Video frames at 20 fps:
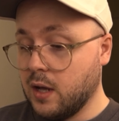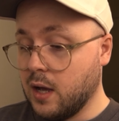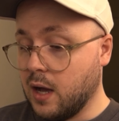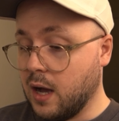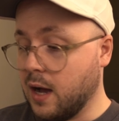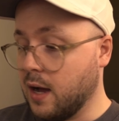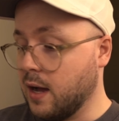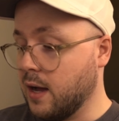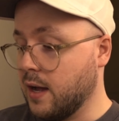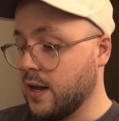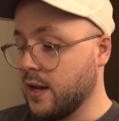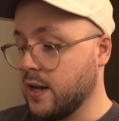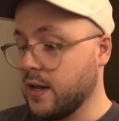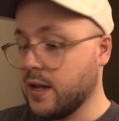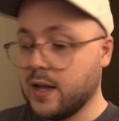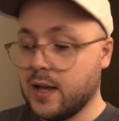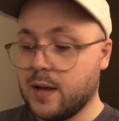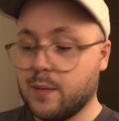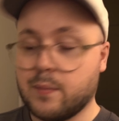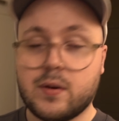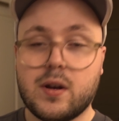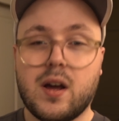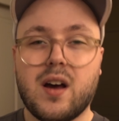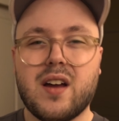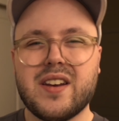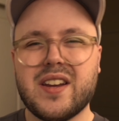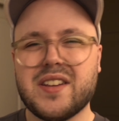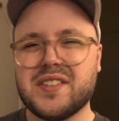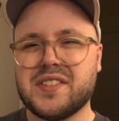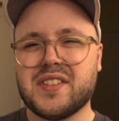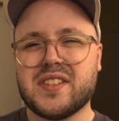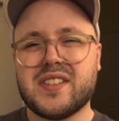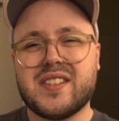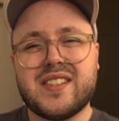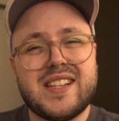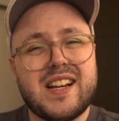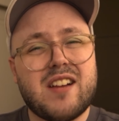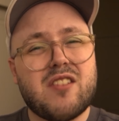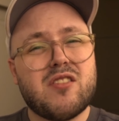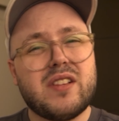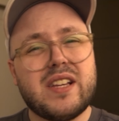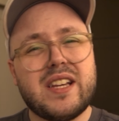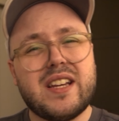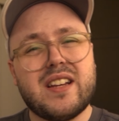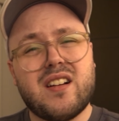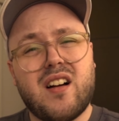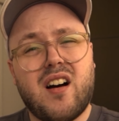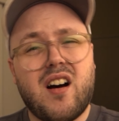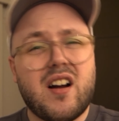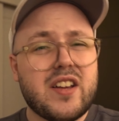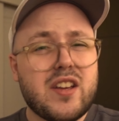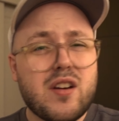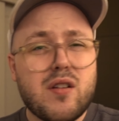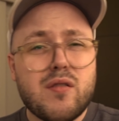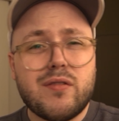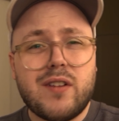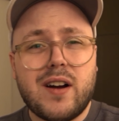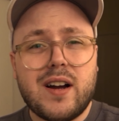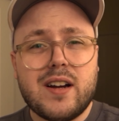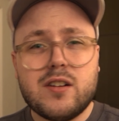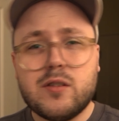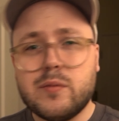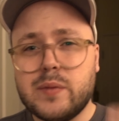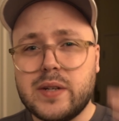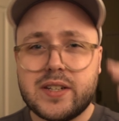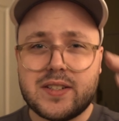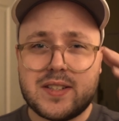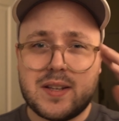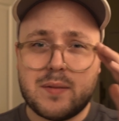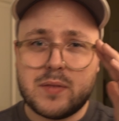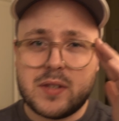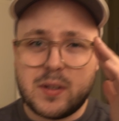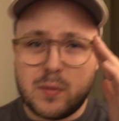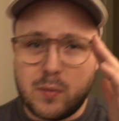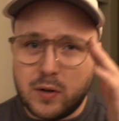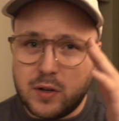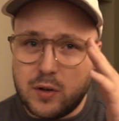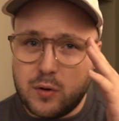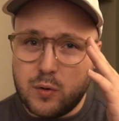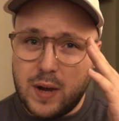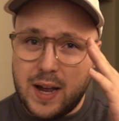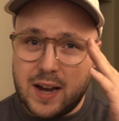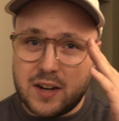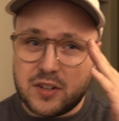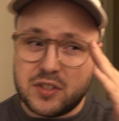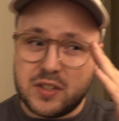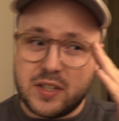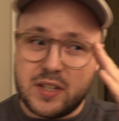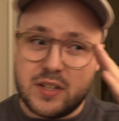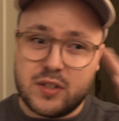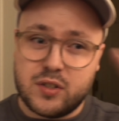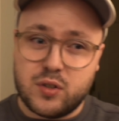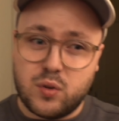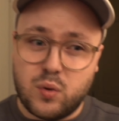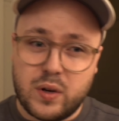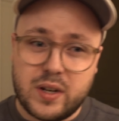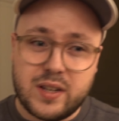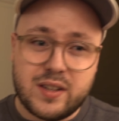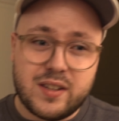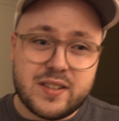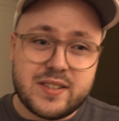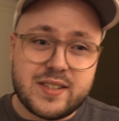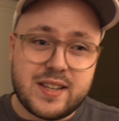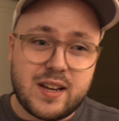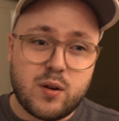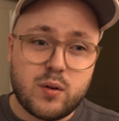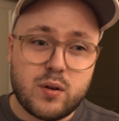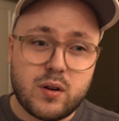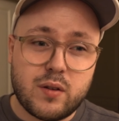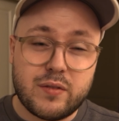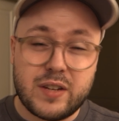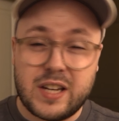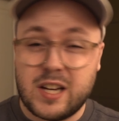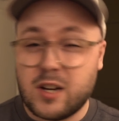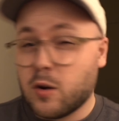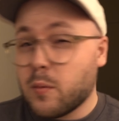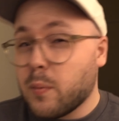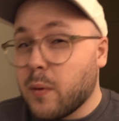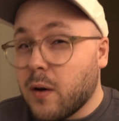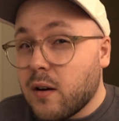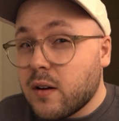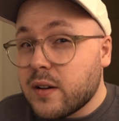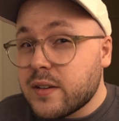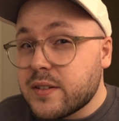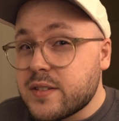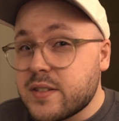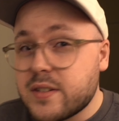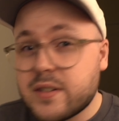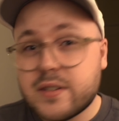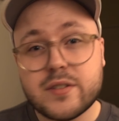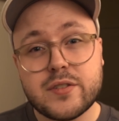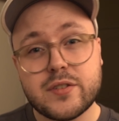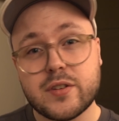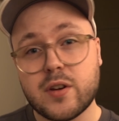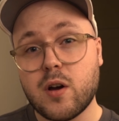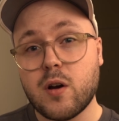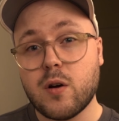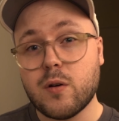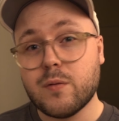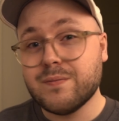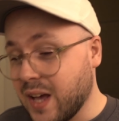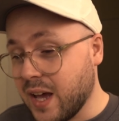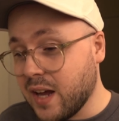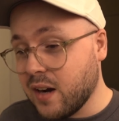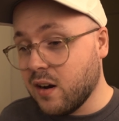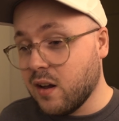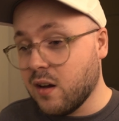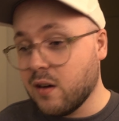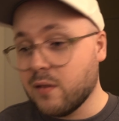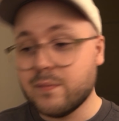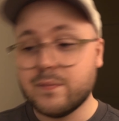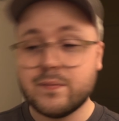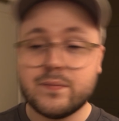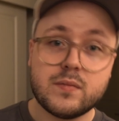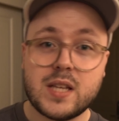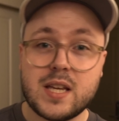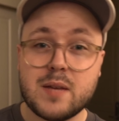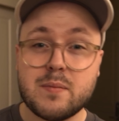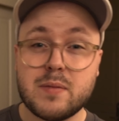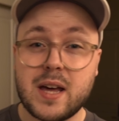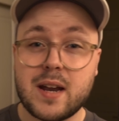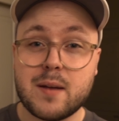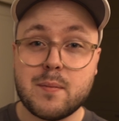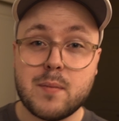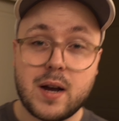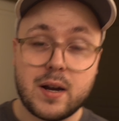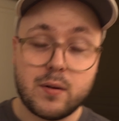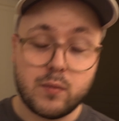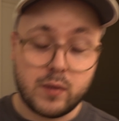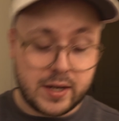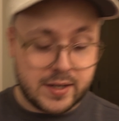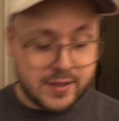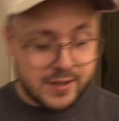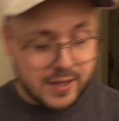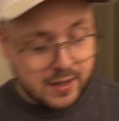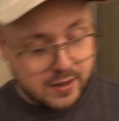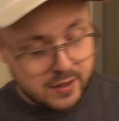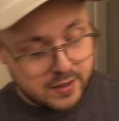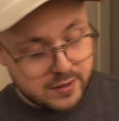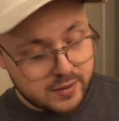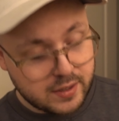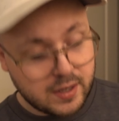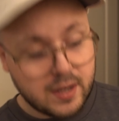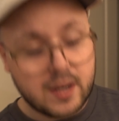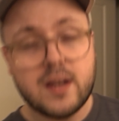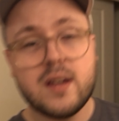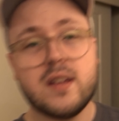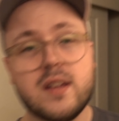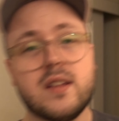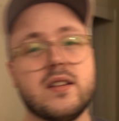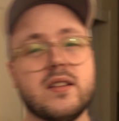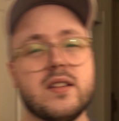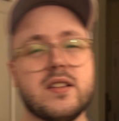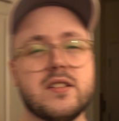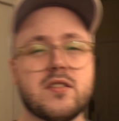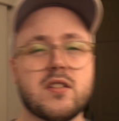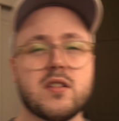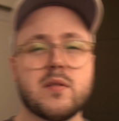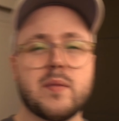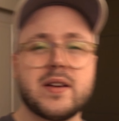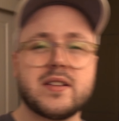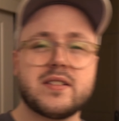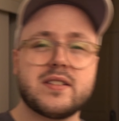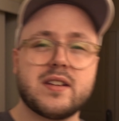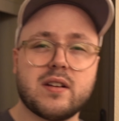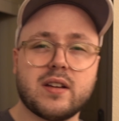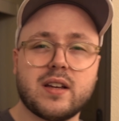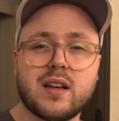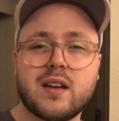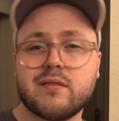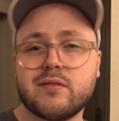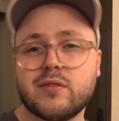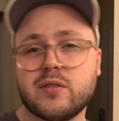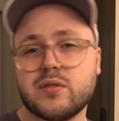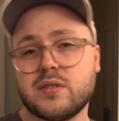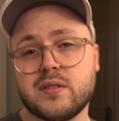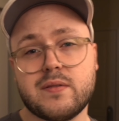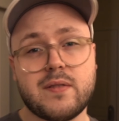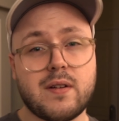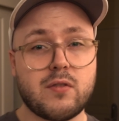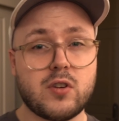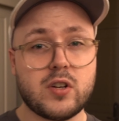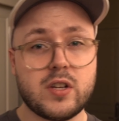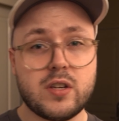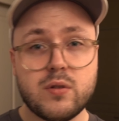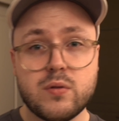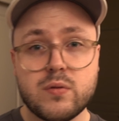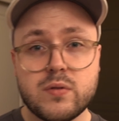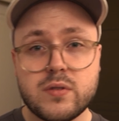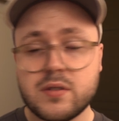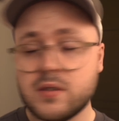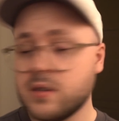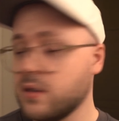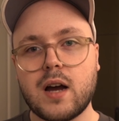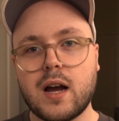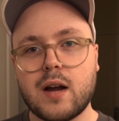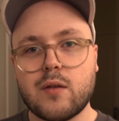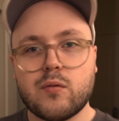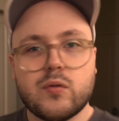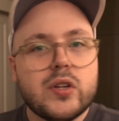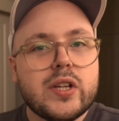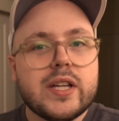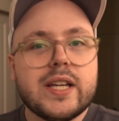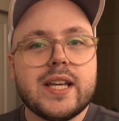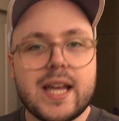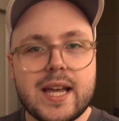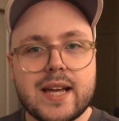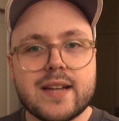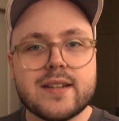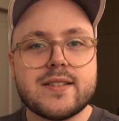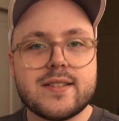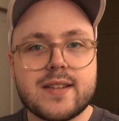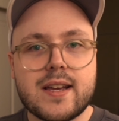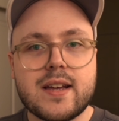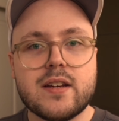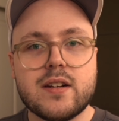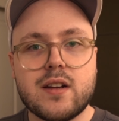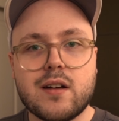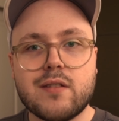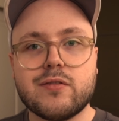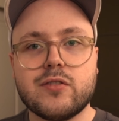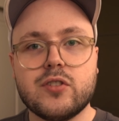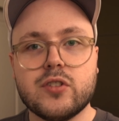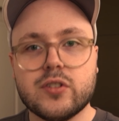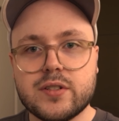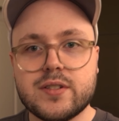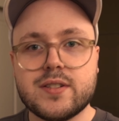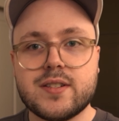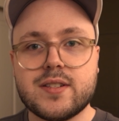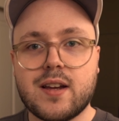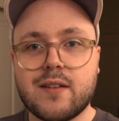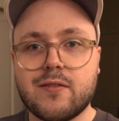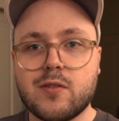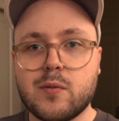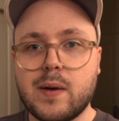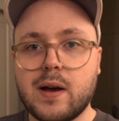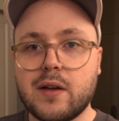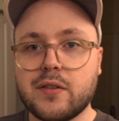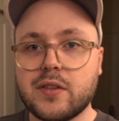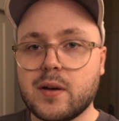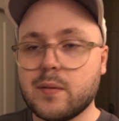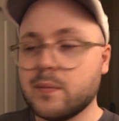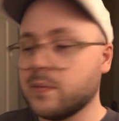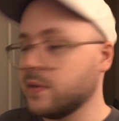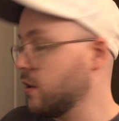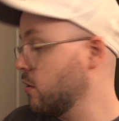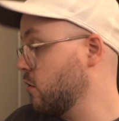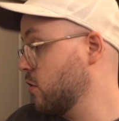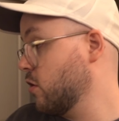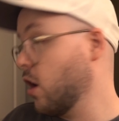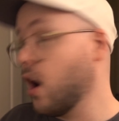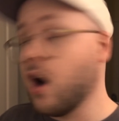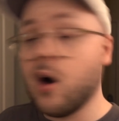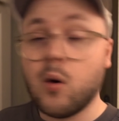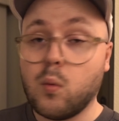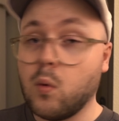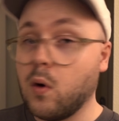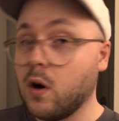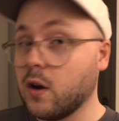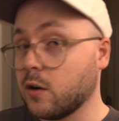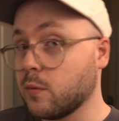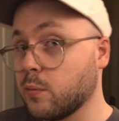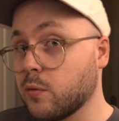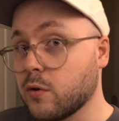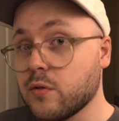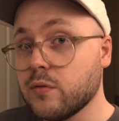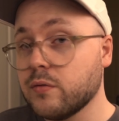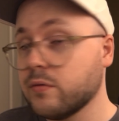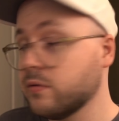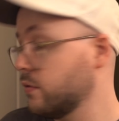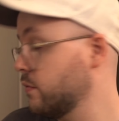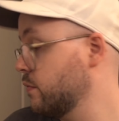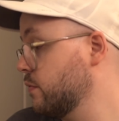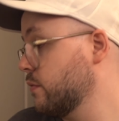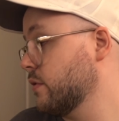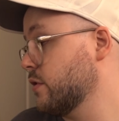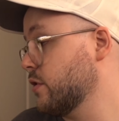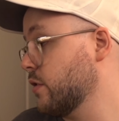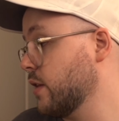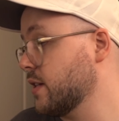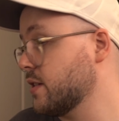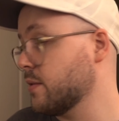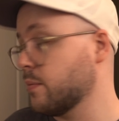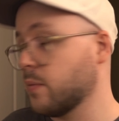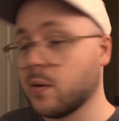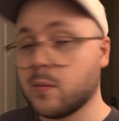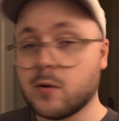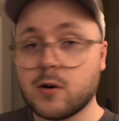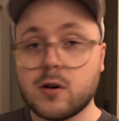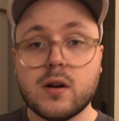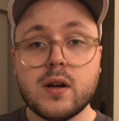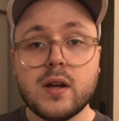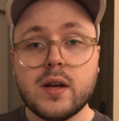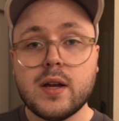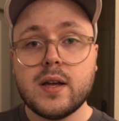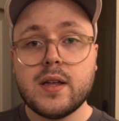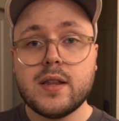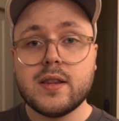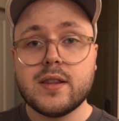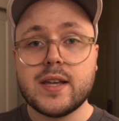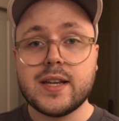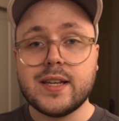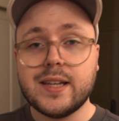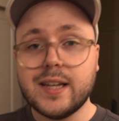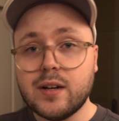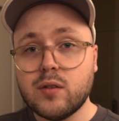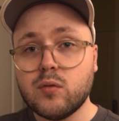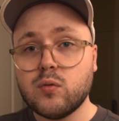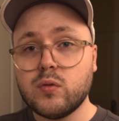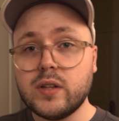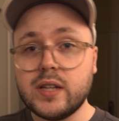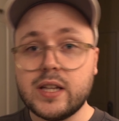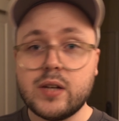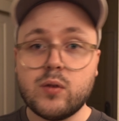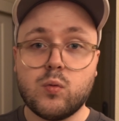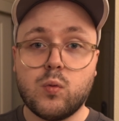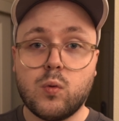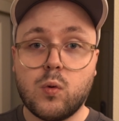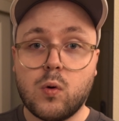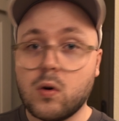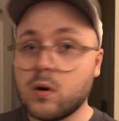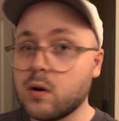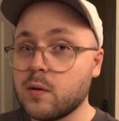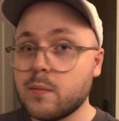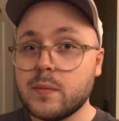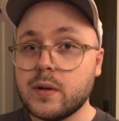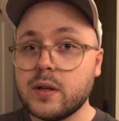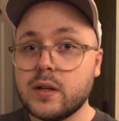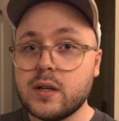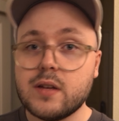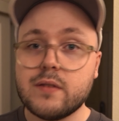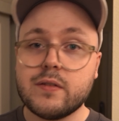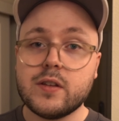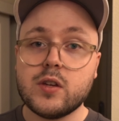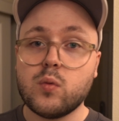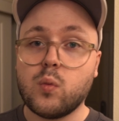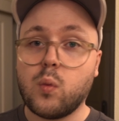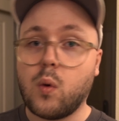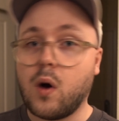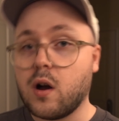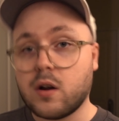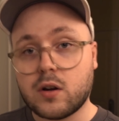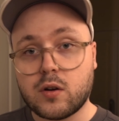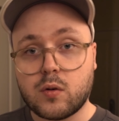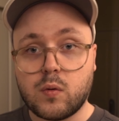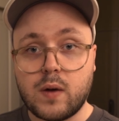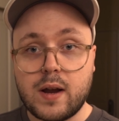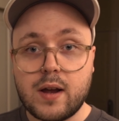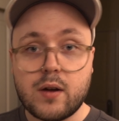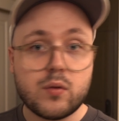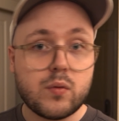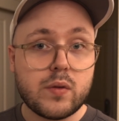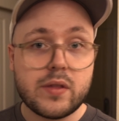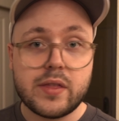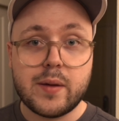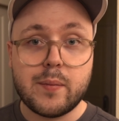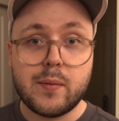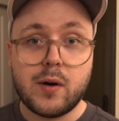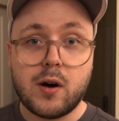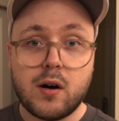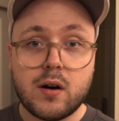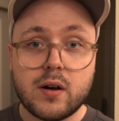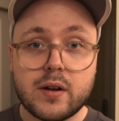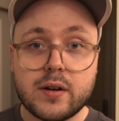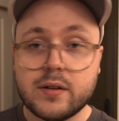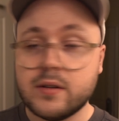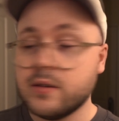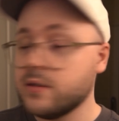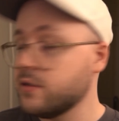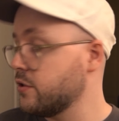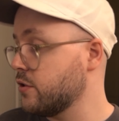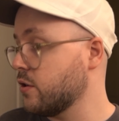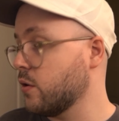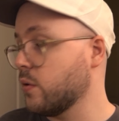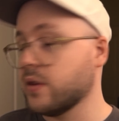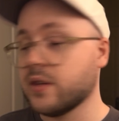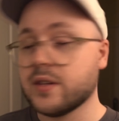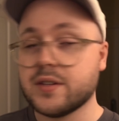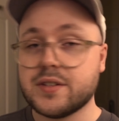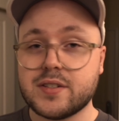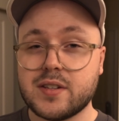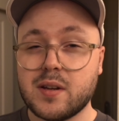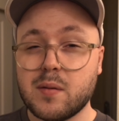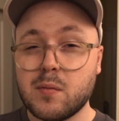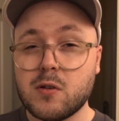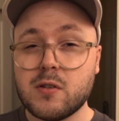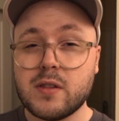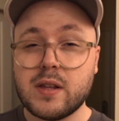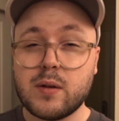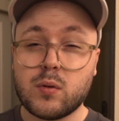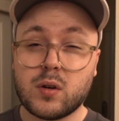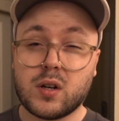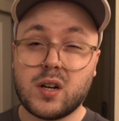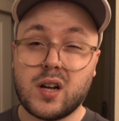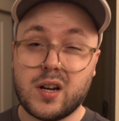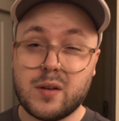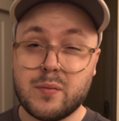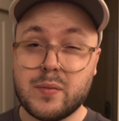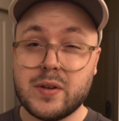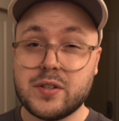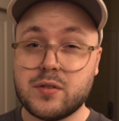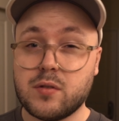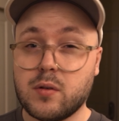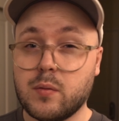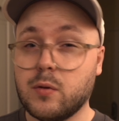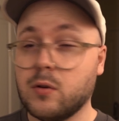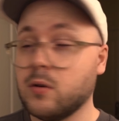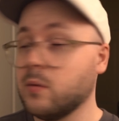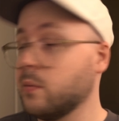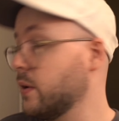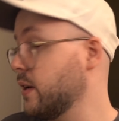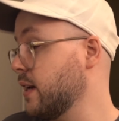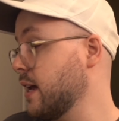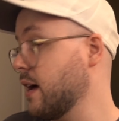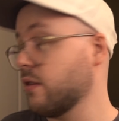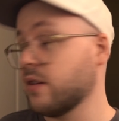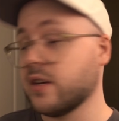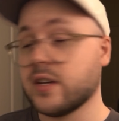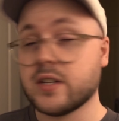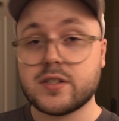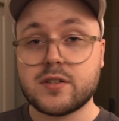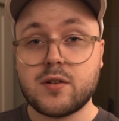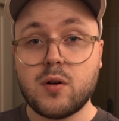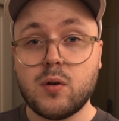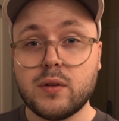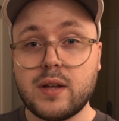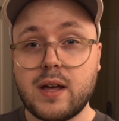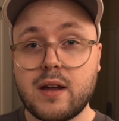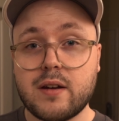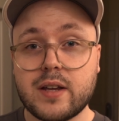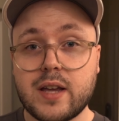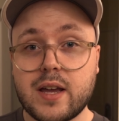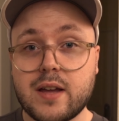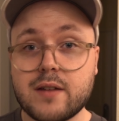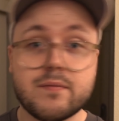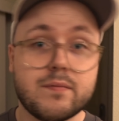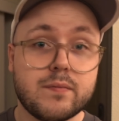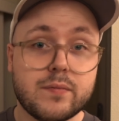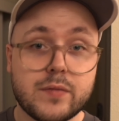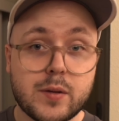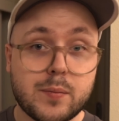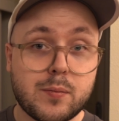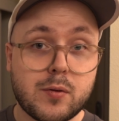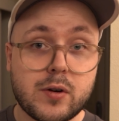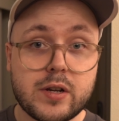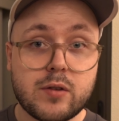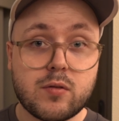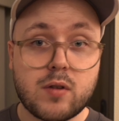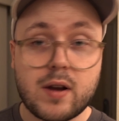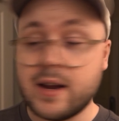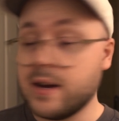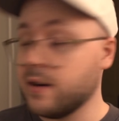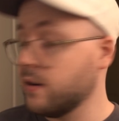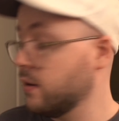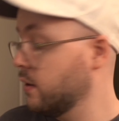I am not necessarily an audiophile because I'm someone who actually enjoyed the sound of earpods. So, I don't know. Keep that in mind when I say this. These are the best sounding headphones I've ever used. I really can't say enough good stuff about them. They're not waterproof, so that's a bummer. They get really warm if you walk around with them on. So in the summer they were kind of miserable, but now that it's cold out again, they're pretty great.